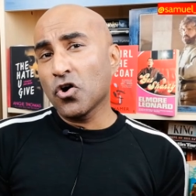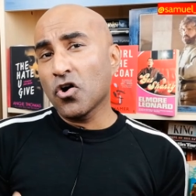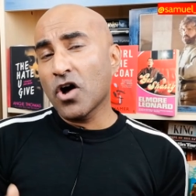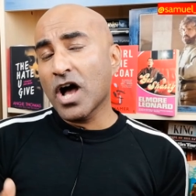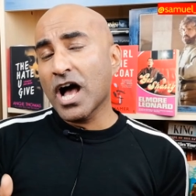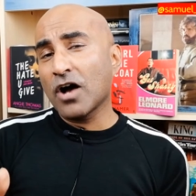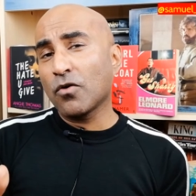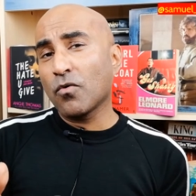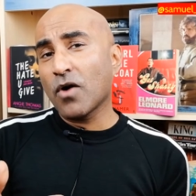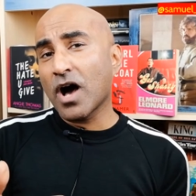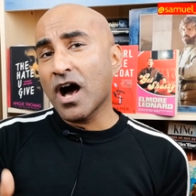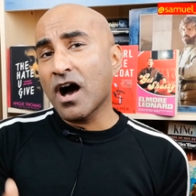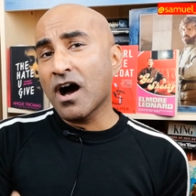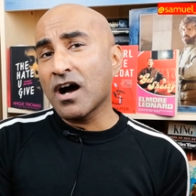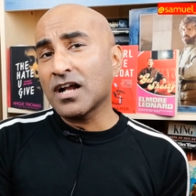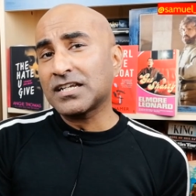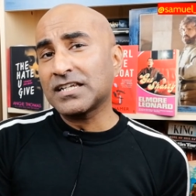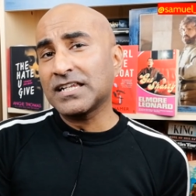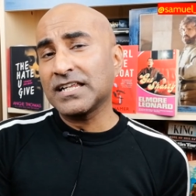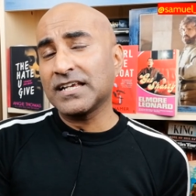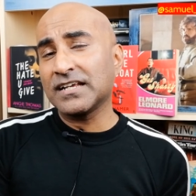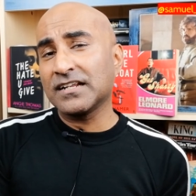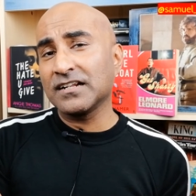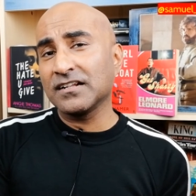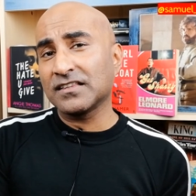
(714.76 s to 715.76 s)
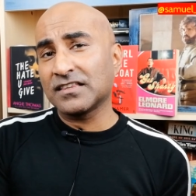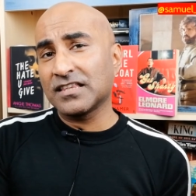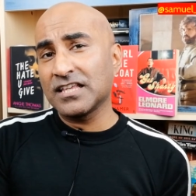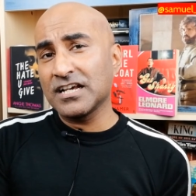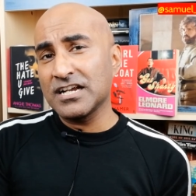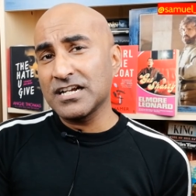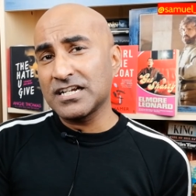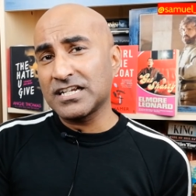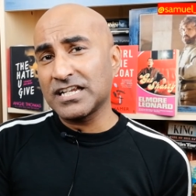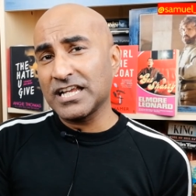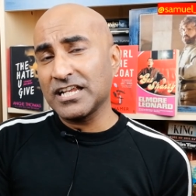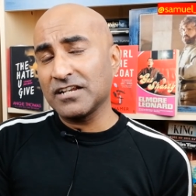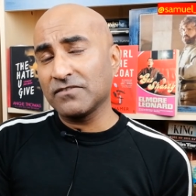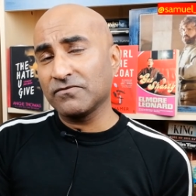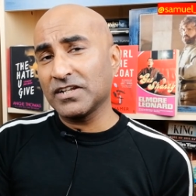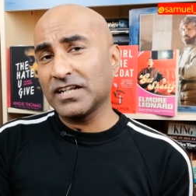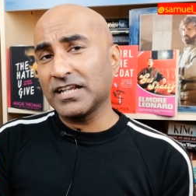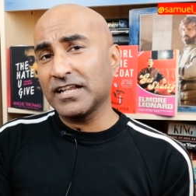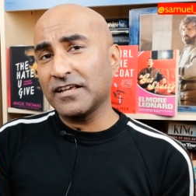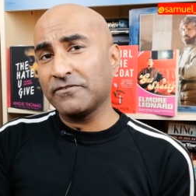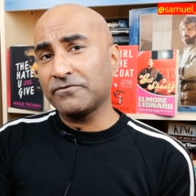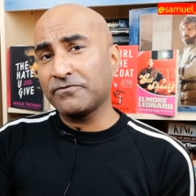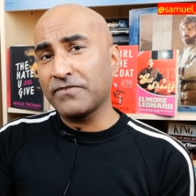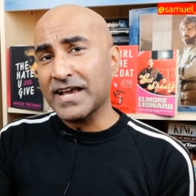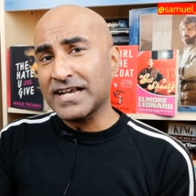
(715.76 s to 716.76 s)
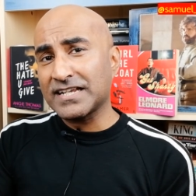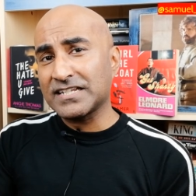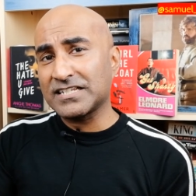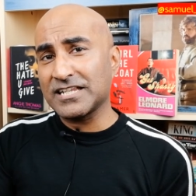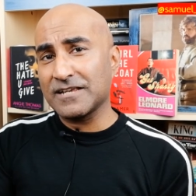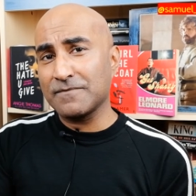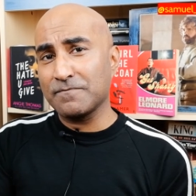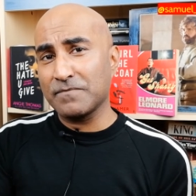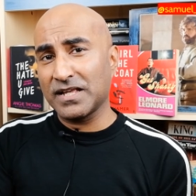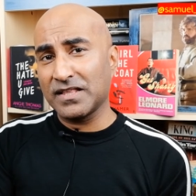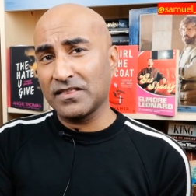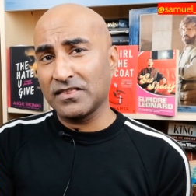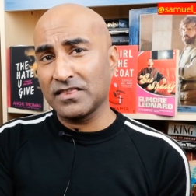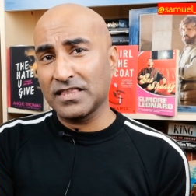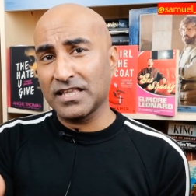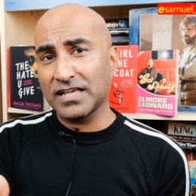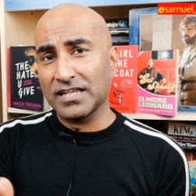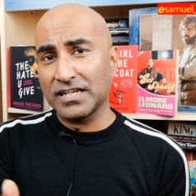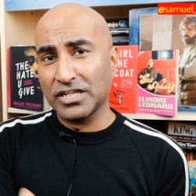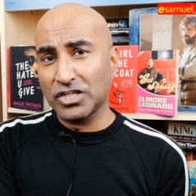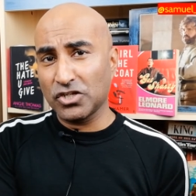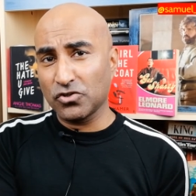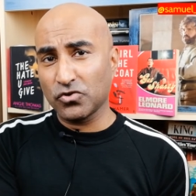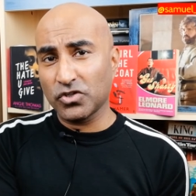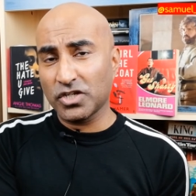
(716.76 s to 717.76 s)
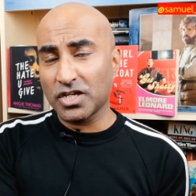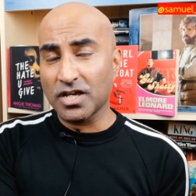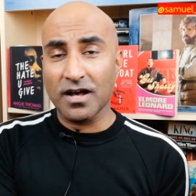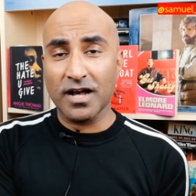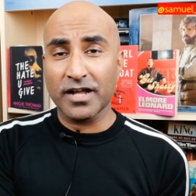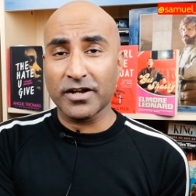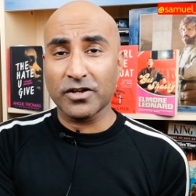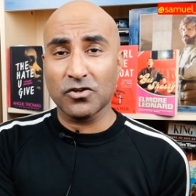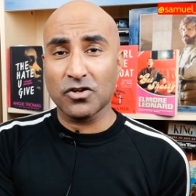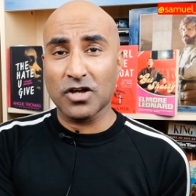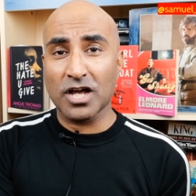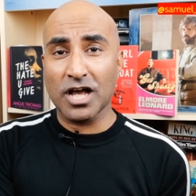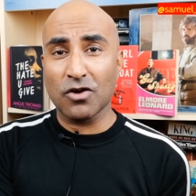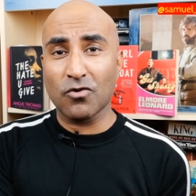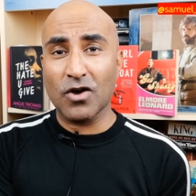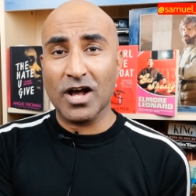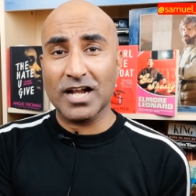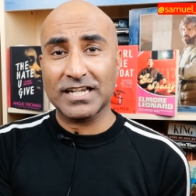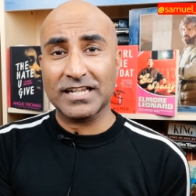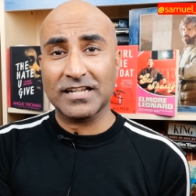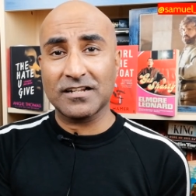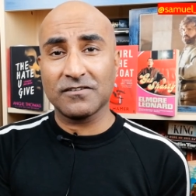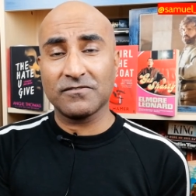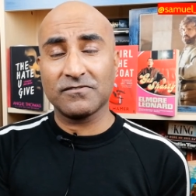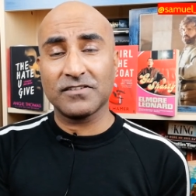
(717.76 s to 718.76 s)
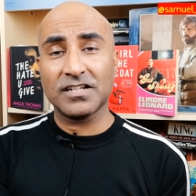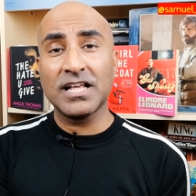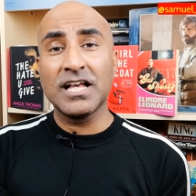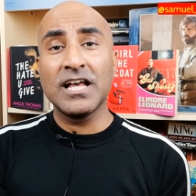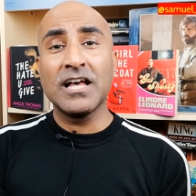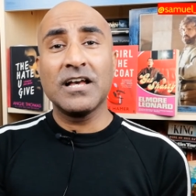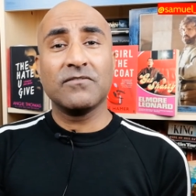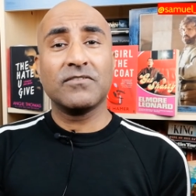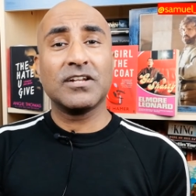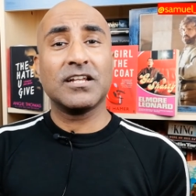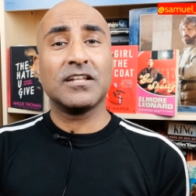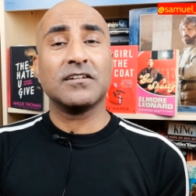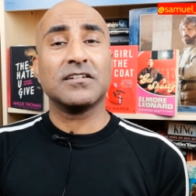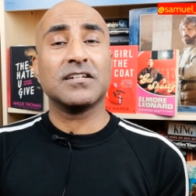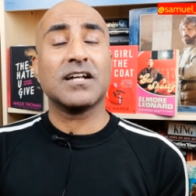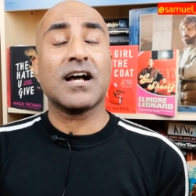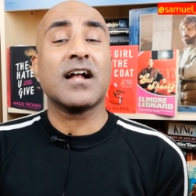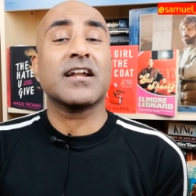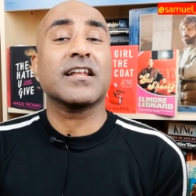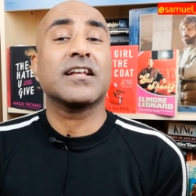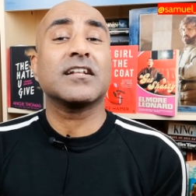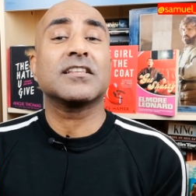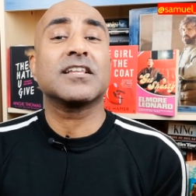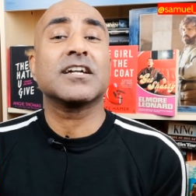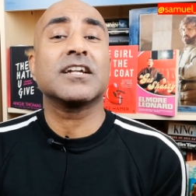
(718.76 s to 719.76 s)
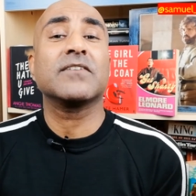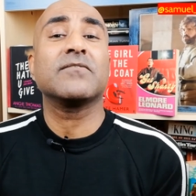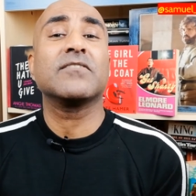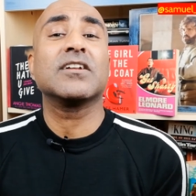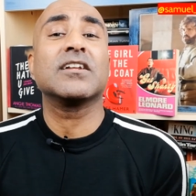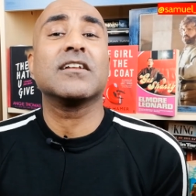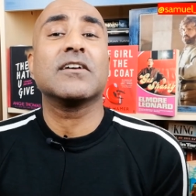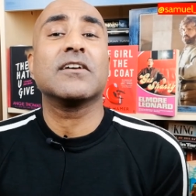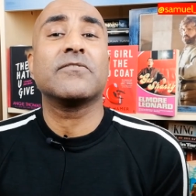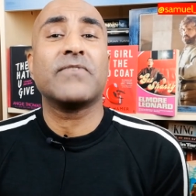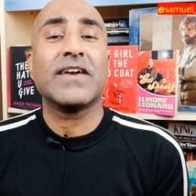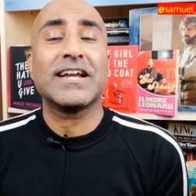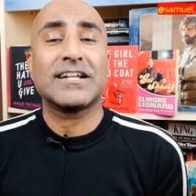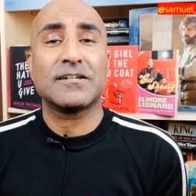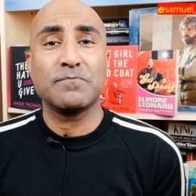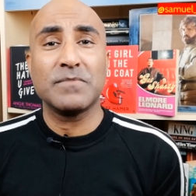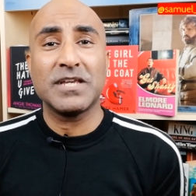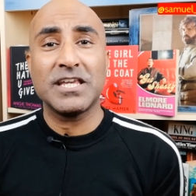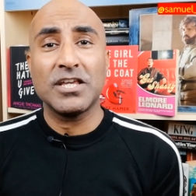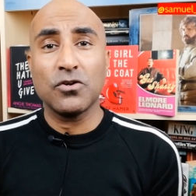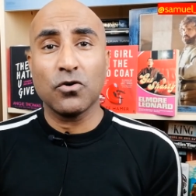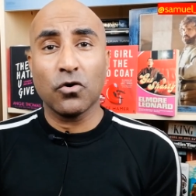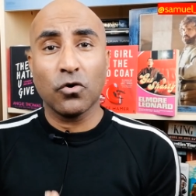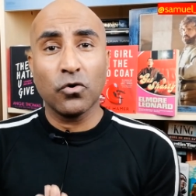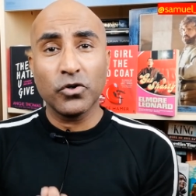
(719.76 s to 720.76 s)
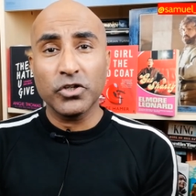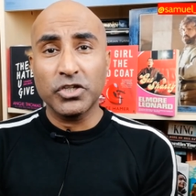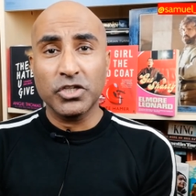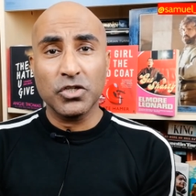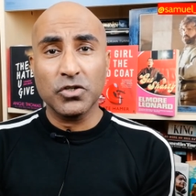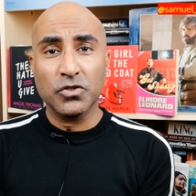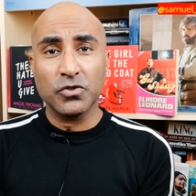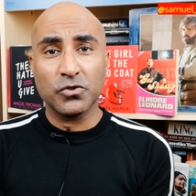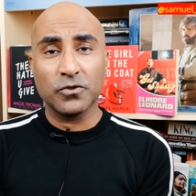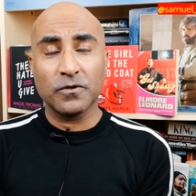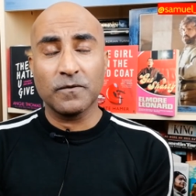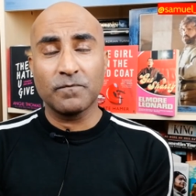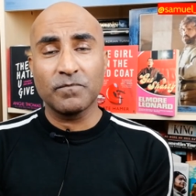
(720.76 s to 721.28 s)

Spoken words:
how Article 13 will affect him in the new year. I don't know how Article 13 will affect me or you.